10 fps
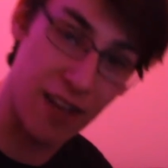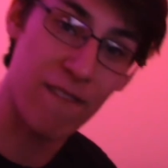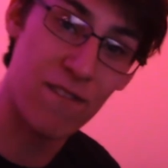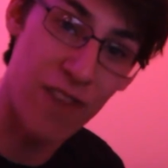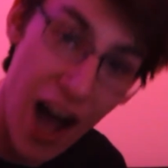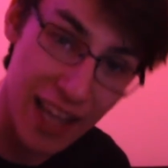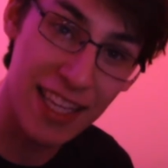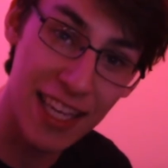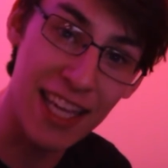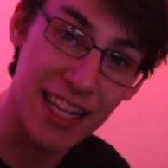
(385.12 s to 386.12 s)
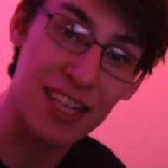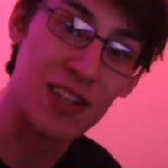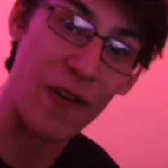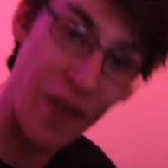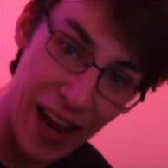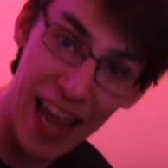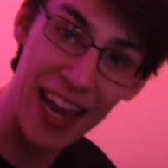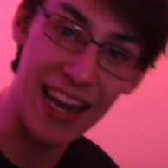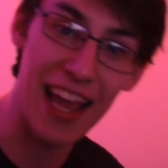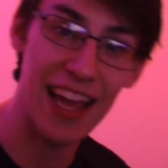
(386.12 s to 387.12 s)
fucking
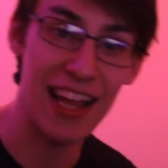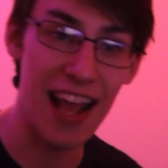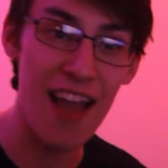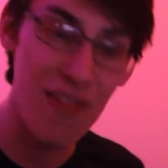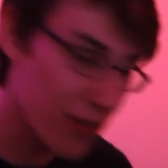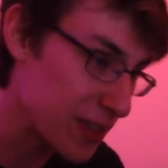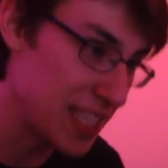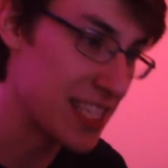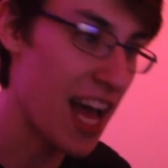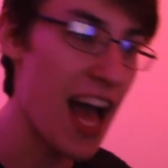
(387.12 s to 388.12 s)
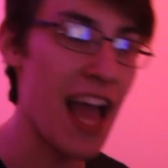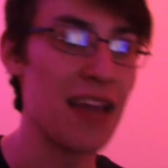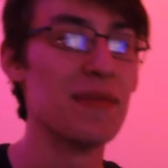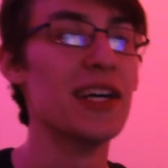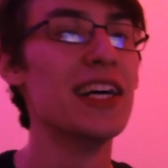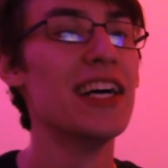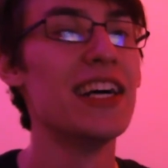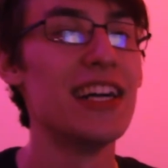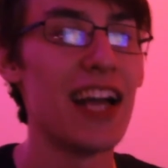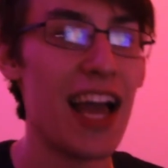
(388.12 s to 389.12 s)
great every time.
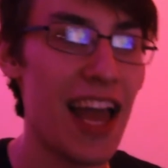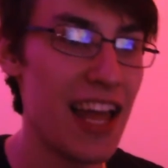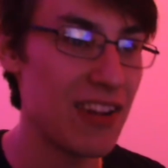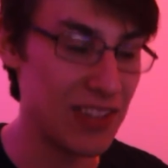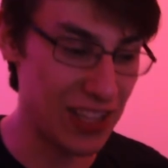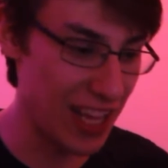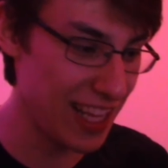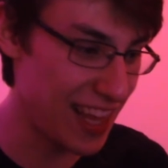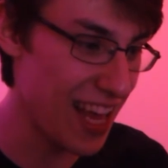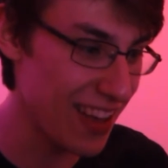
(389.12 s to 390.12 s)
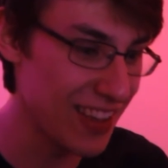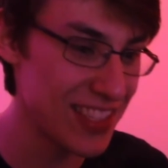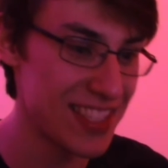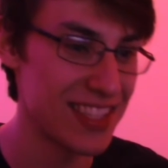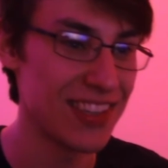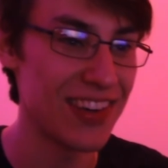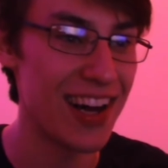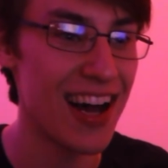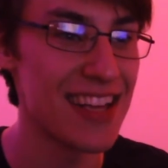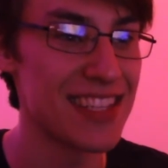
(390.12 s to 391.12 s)
That was so
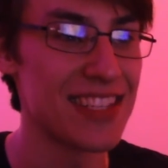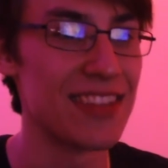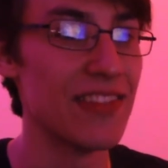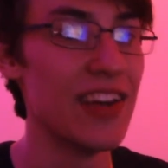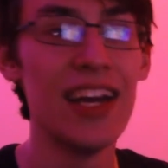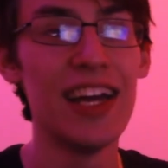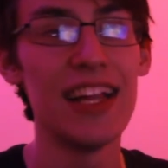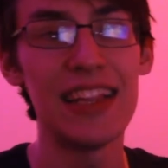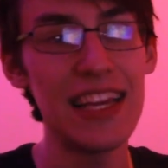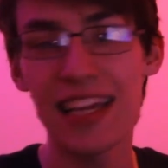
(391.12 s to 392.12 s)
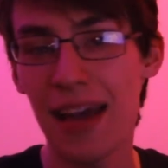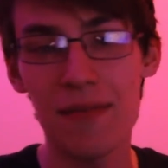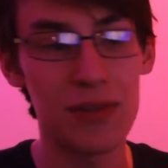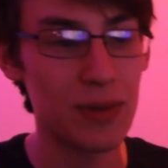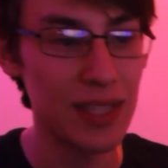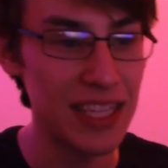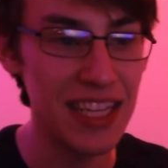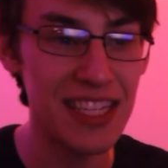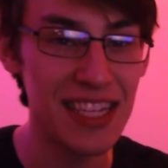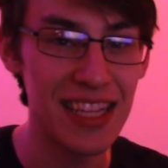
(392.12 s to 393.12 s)
awesome. They kept
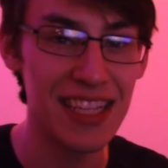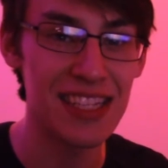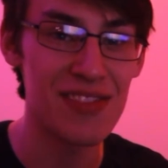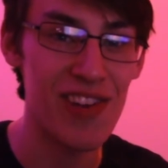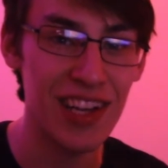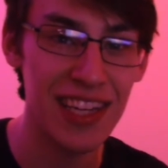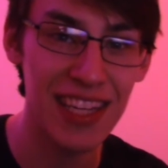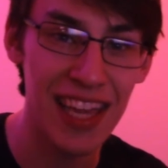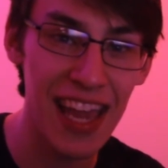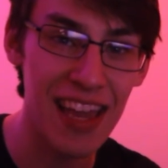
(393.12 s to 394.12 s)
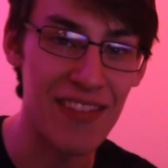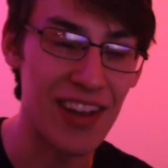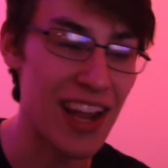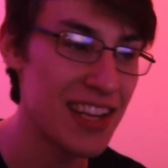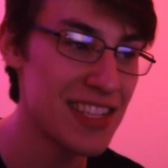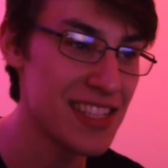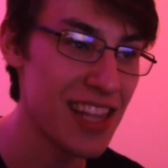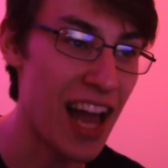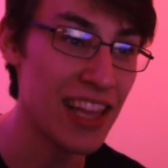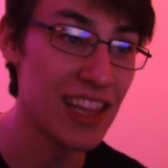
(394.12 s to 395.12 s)
releasing this fucking game, and
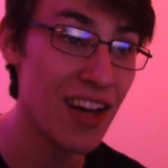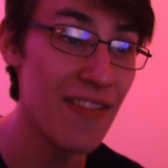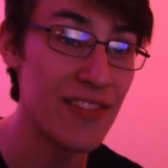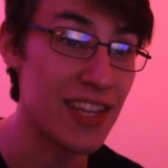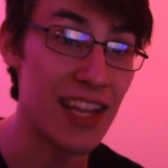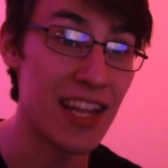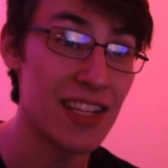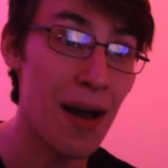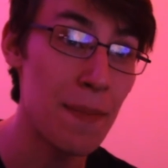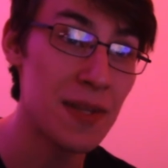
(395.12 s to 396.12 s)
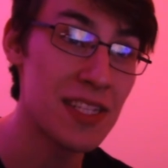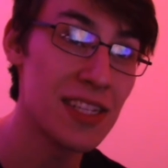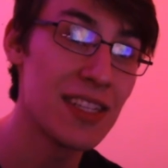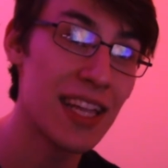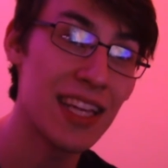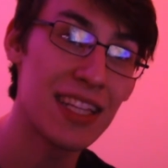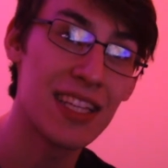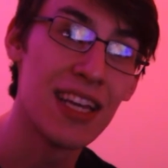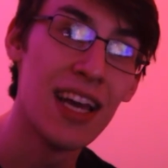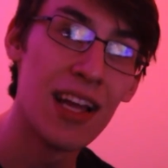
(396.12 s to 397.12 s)
I loved it. And up until like
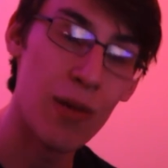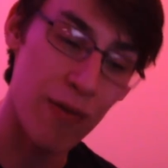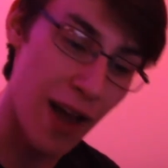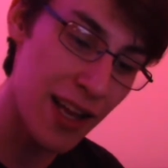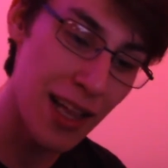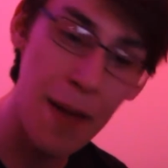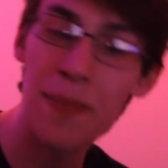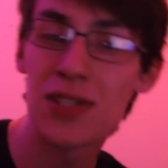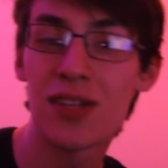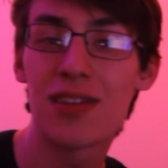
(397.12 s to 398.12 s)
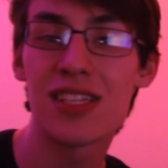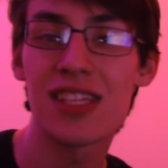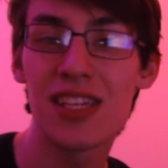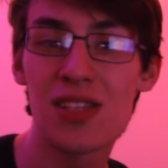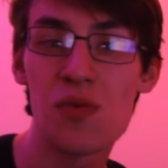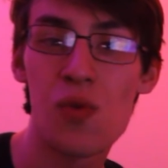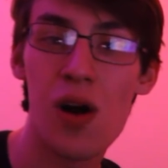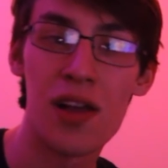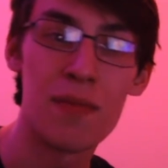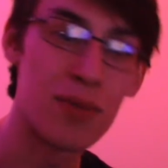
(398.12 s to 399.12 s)
the final episode of Season
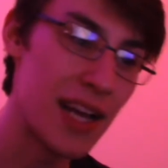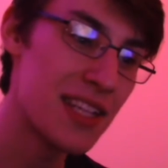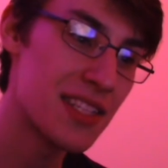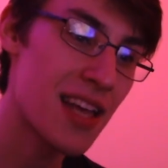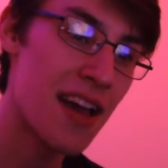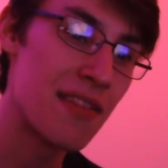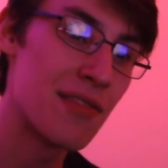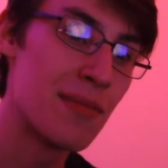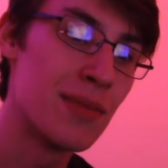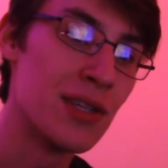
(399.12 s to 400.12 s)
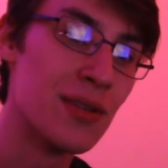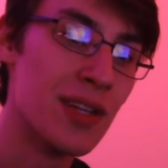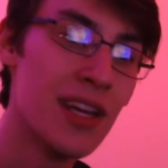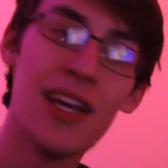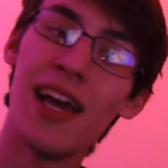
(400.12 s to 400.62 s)
1, Bright Side of the Moon.